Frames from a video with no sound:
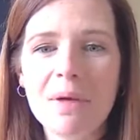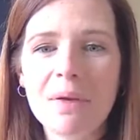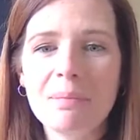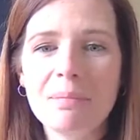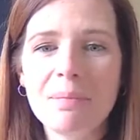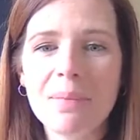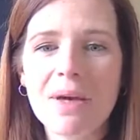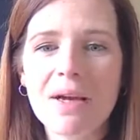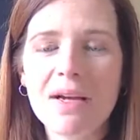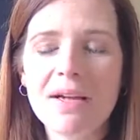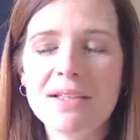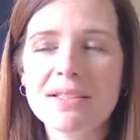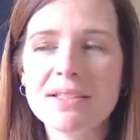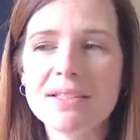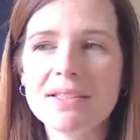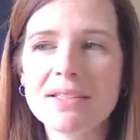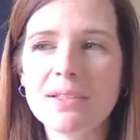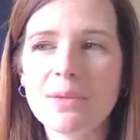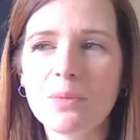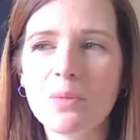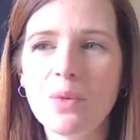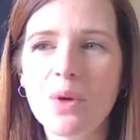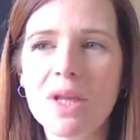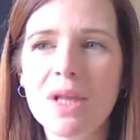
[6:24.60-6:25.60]
But
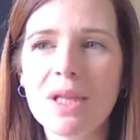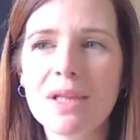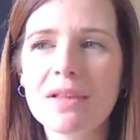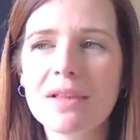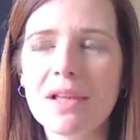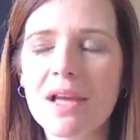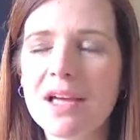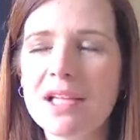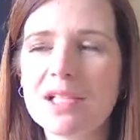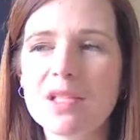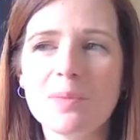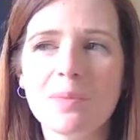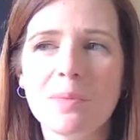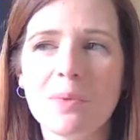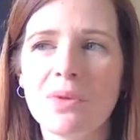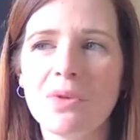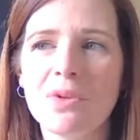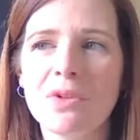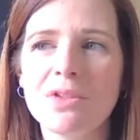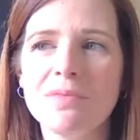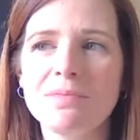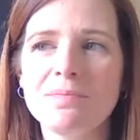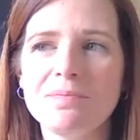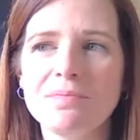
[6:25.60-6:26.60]
with
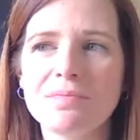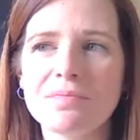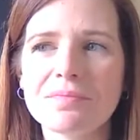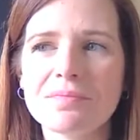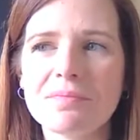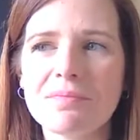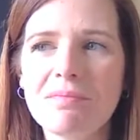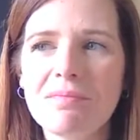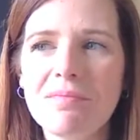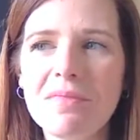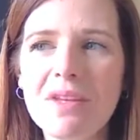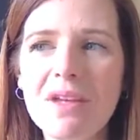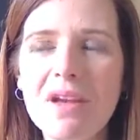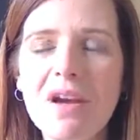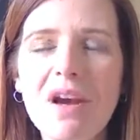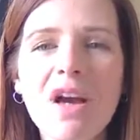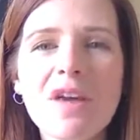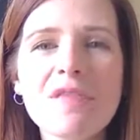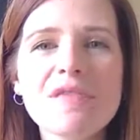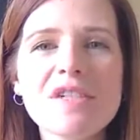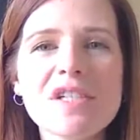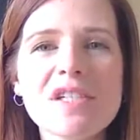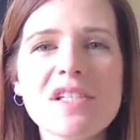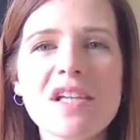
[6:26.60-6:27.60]
Usborne,
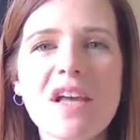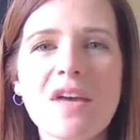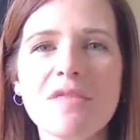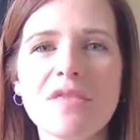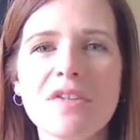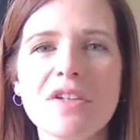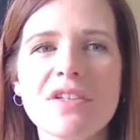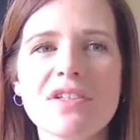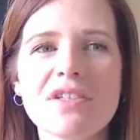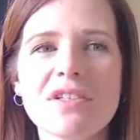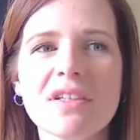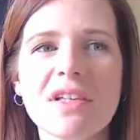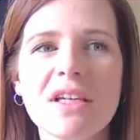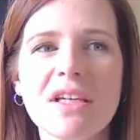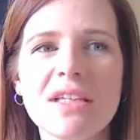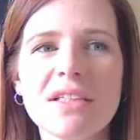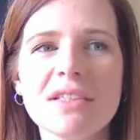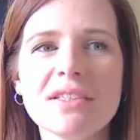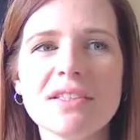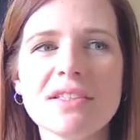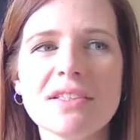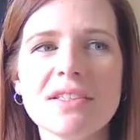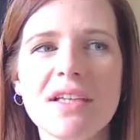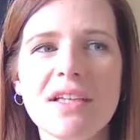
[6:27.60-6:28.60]
I've discovered
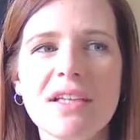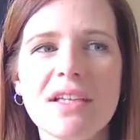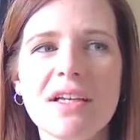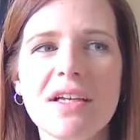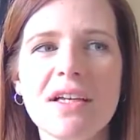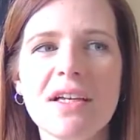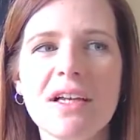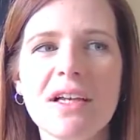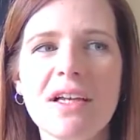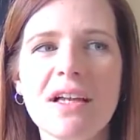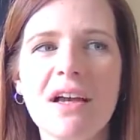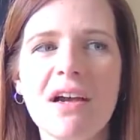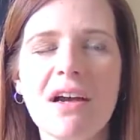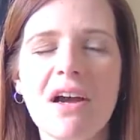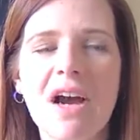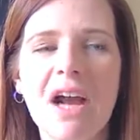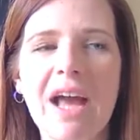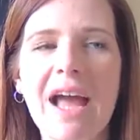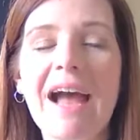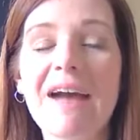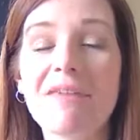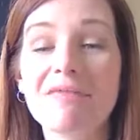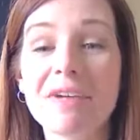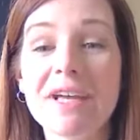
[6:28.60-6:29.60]
that I
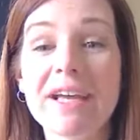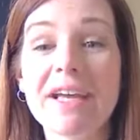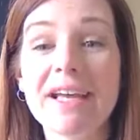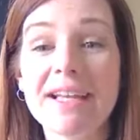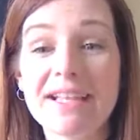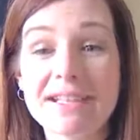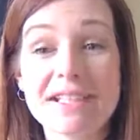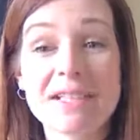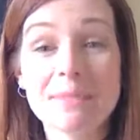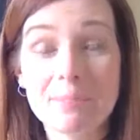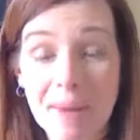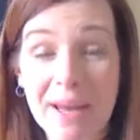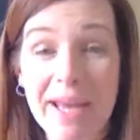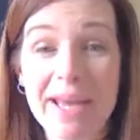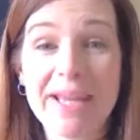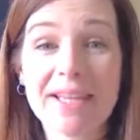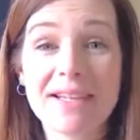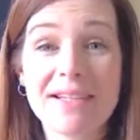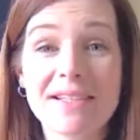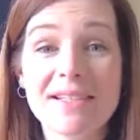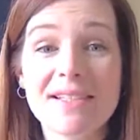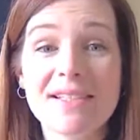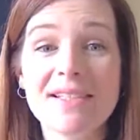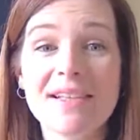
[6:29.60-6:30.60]
have it in
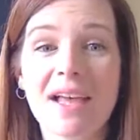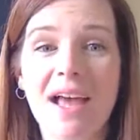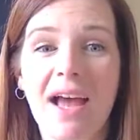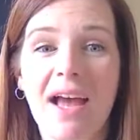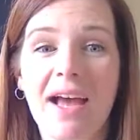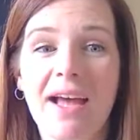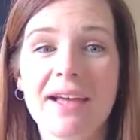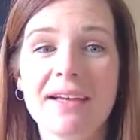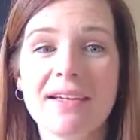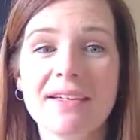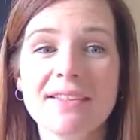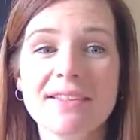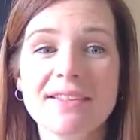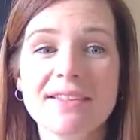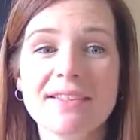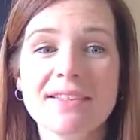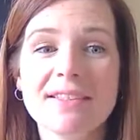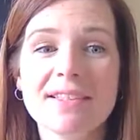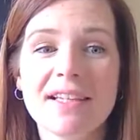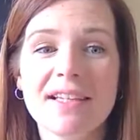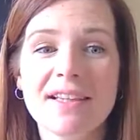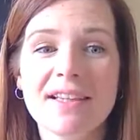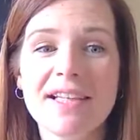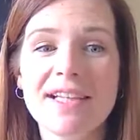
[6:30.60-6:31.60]
spades, and
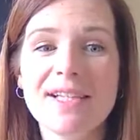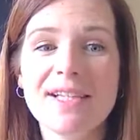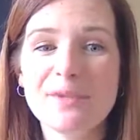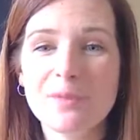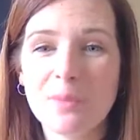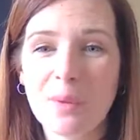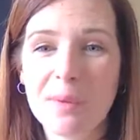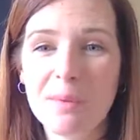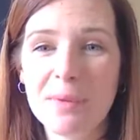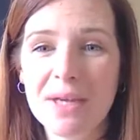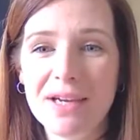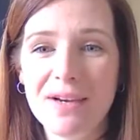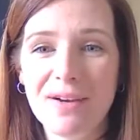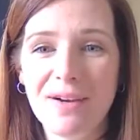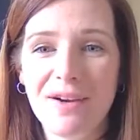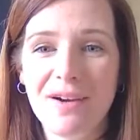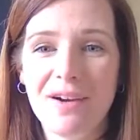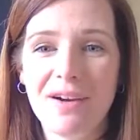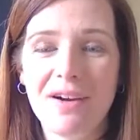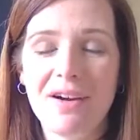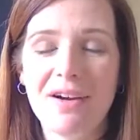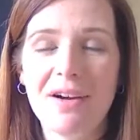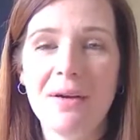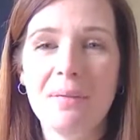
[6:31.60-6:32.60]
these women
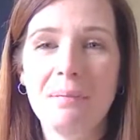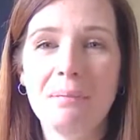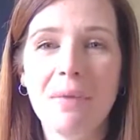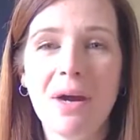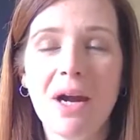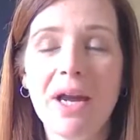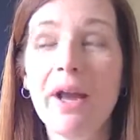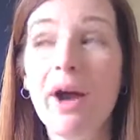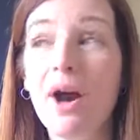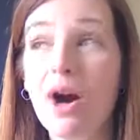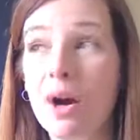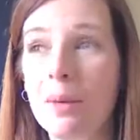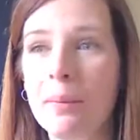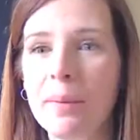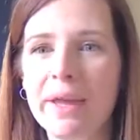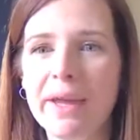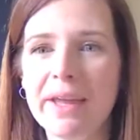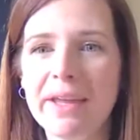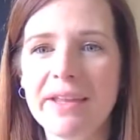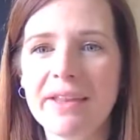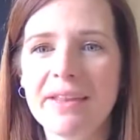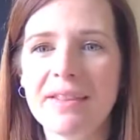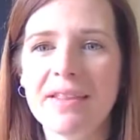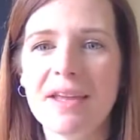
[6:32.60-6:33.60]
are my
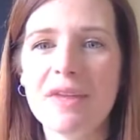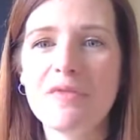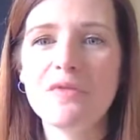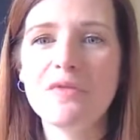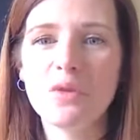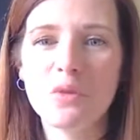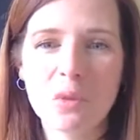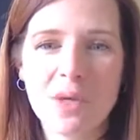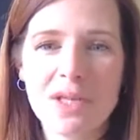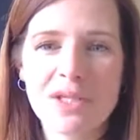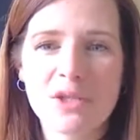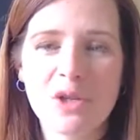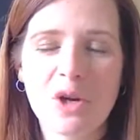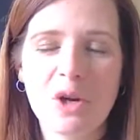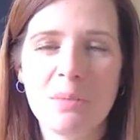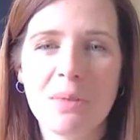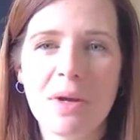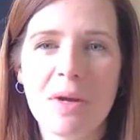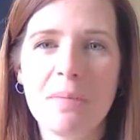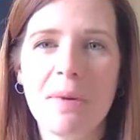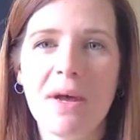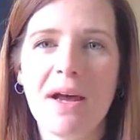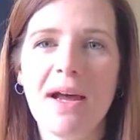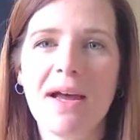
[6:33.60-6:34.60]
army. They've always got
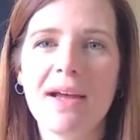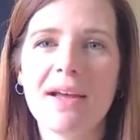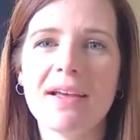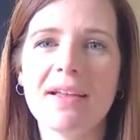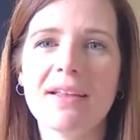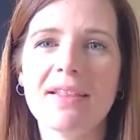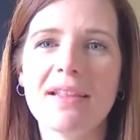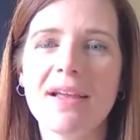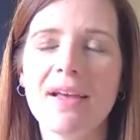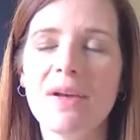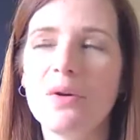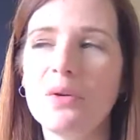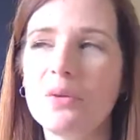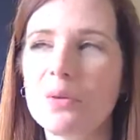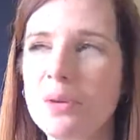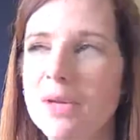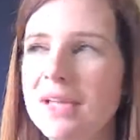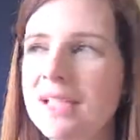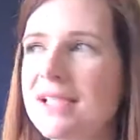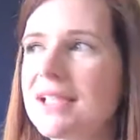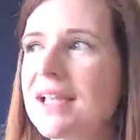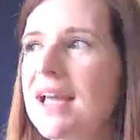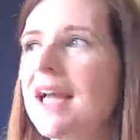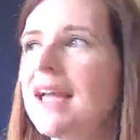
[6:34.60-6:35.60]
my back. They're
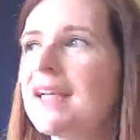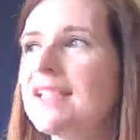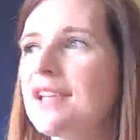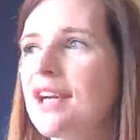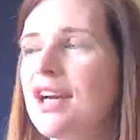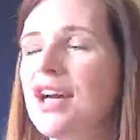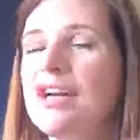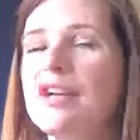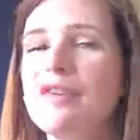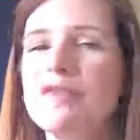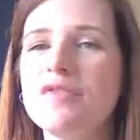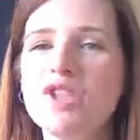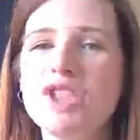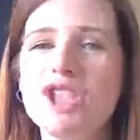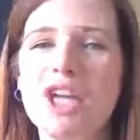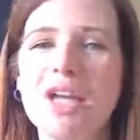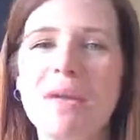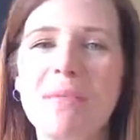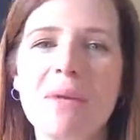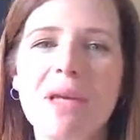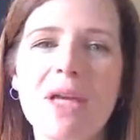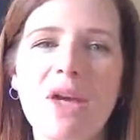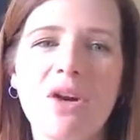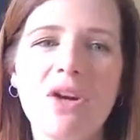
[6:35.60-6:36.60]
always there to kind of cheer
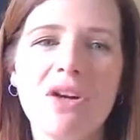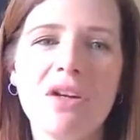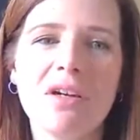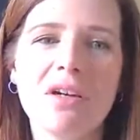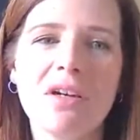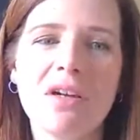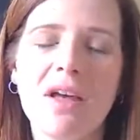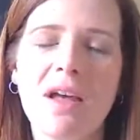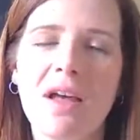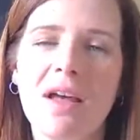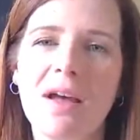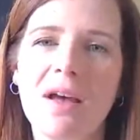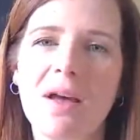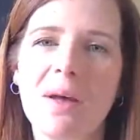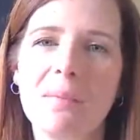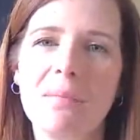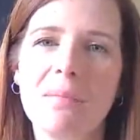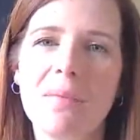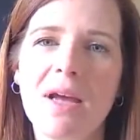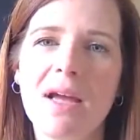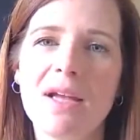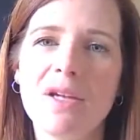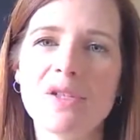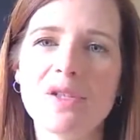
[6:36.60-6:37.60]
me on
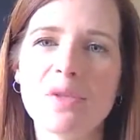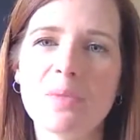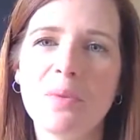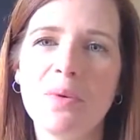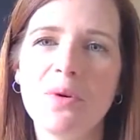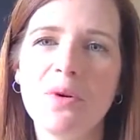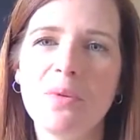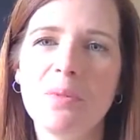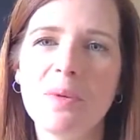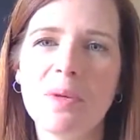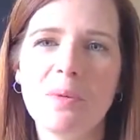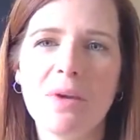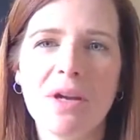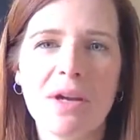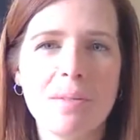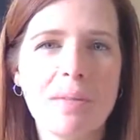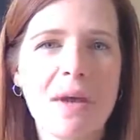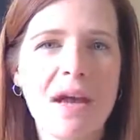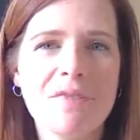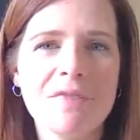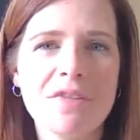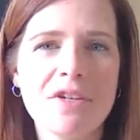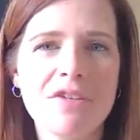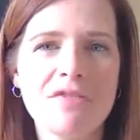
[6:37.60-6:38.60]
and support me when I'm
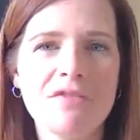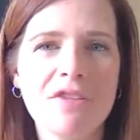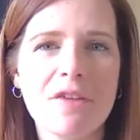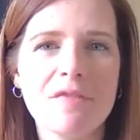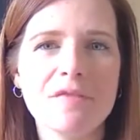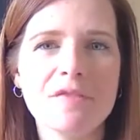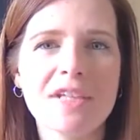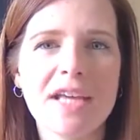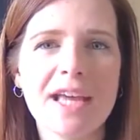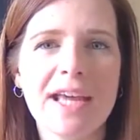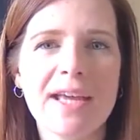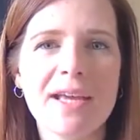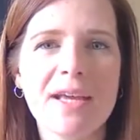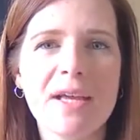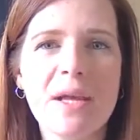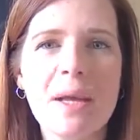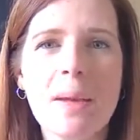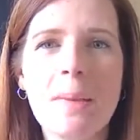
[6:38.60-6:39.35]
having a rough day.